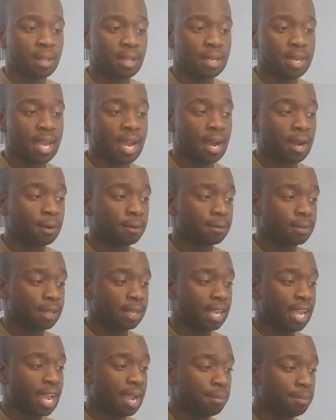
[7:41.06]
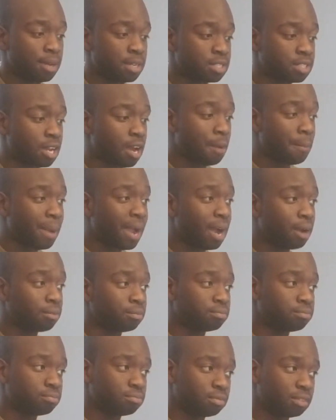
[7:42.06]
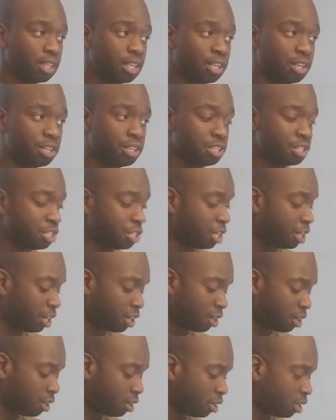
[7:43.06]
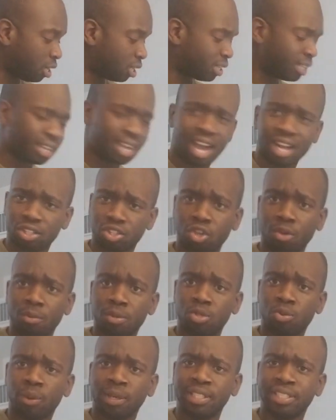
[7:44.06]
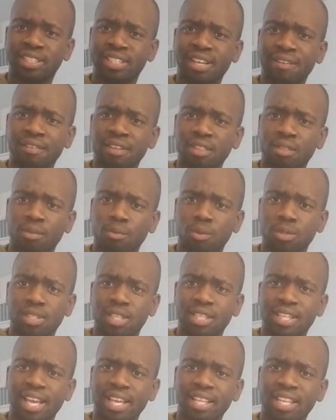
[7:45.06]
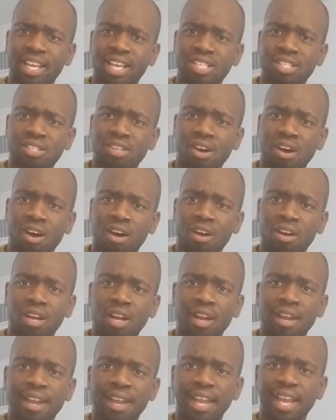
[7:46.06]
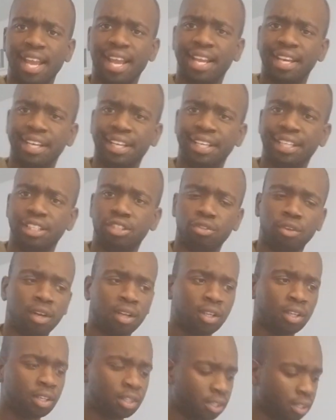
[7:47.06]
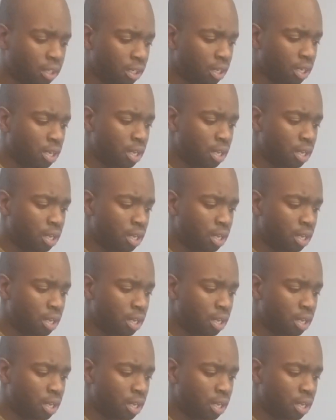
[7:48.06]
Now, the game does come out later this year. I think October 27th was the date that I saw in the trailer.